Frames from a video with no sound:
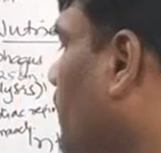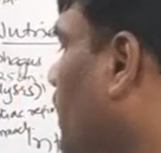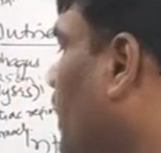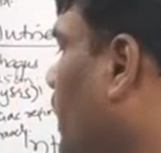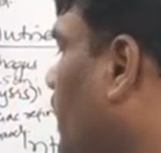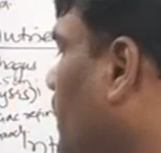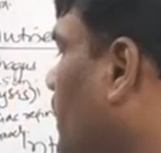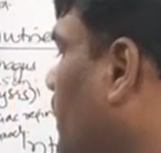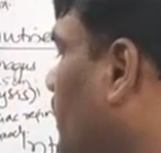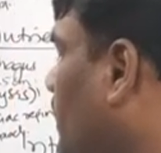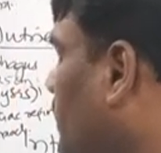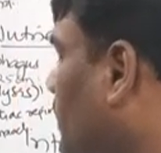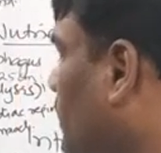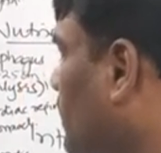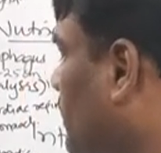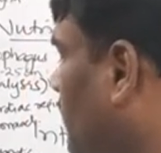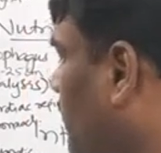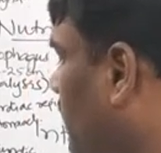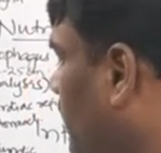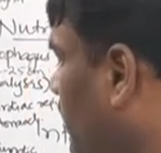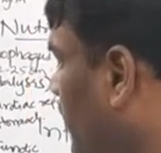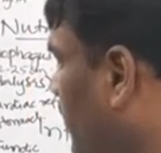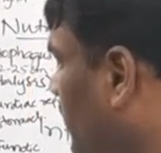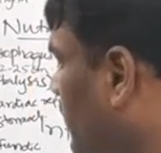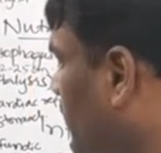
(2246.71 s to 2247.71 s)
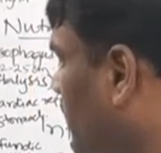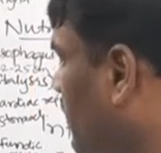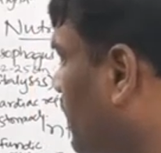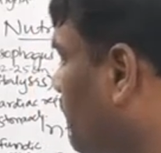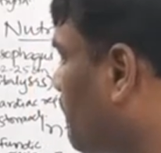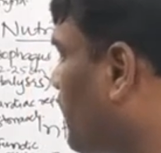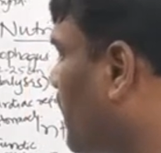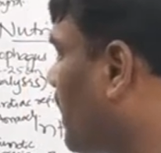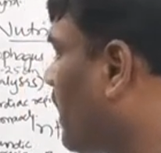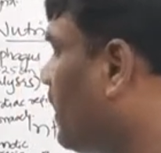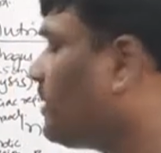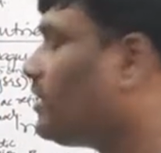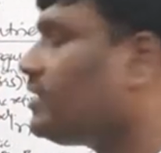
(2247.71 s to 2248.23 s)
and
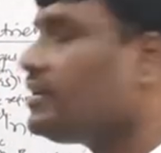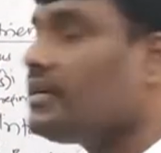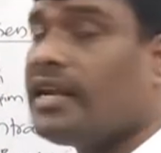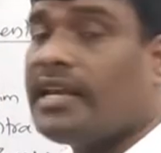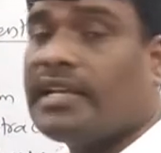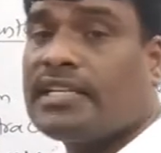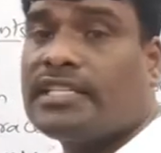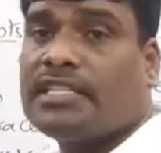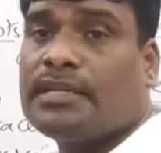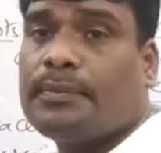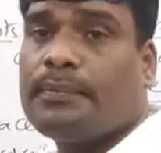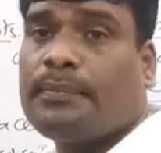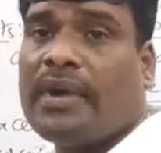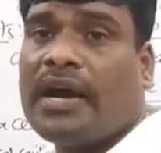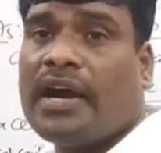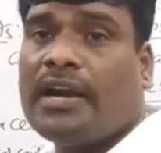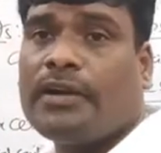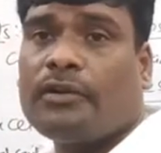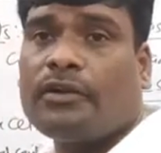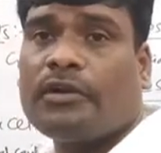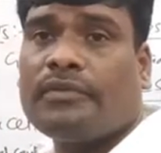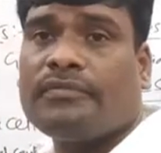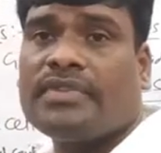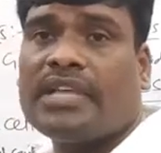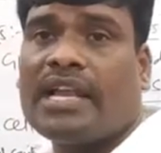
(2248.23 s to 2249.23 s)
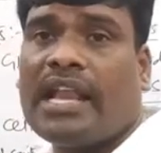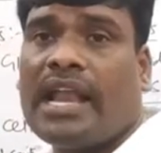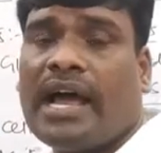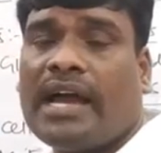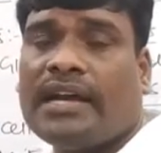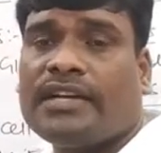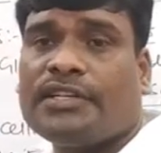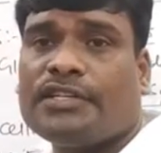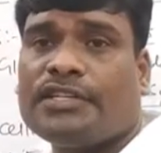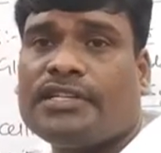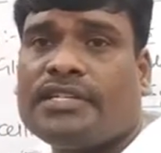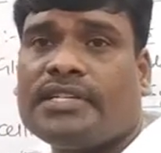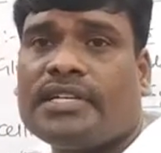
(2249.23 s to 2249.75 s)
another part, next part of the
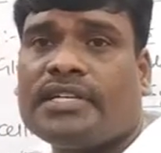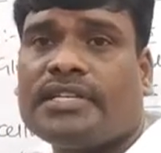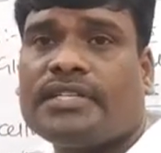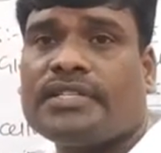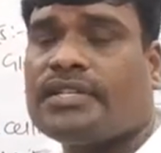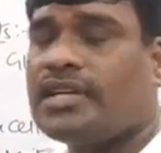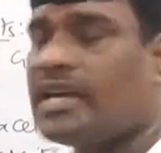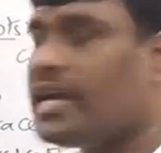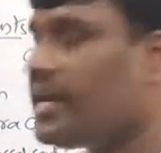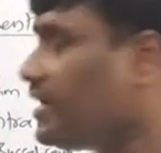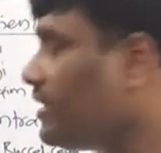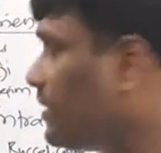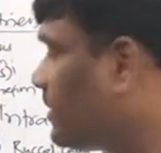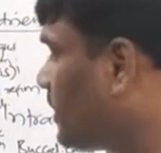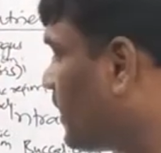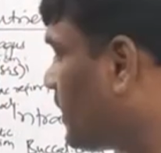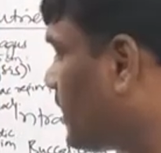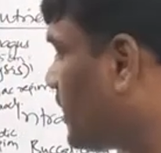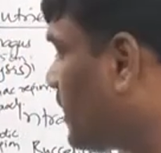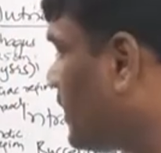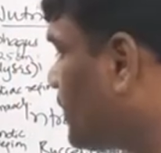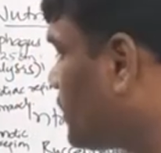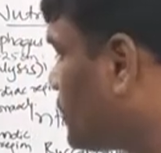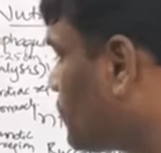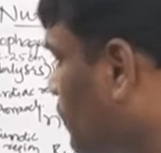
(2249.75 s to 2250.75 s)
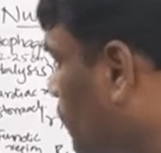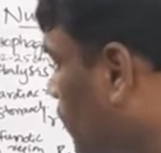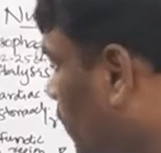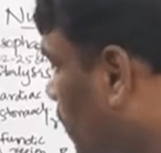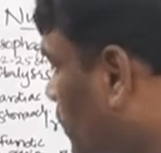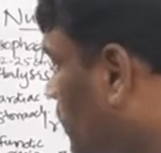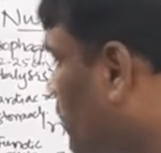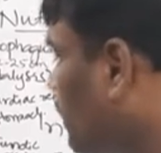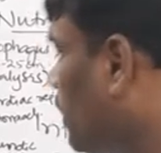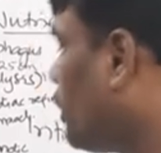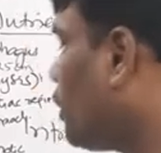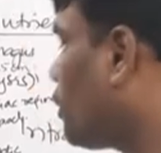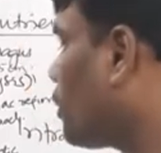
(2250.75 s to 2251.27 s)
large intestine, that is
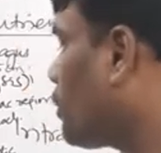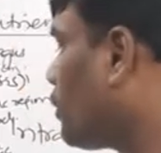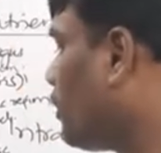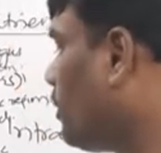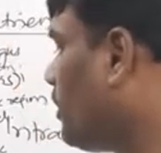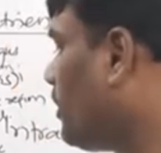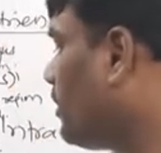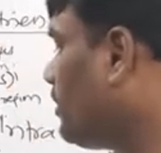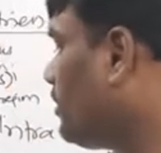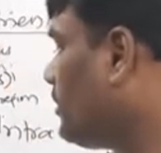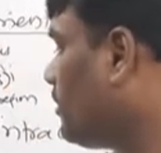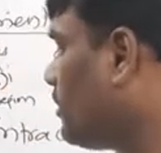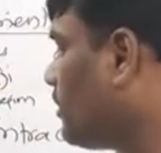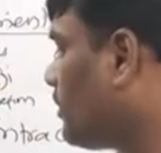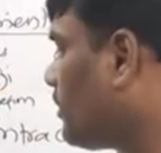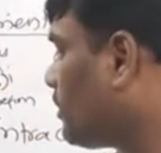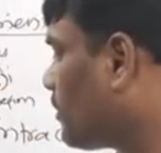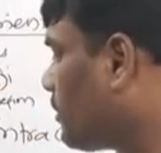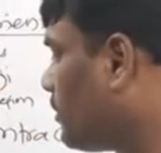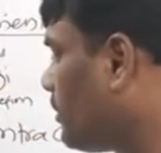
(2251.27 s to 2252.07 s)
what? Colon.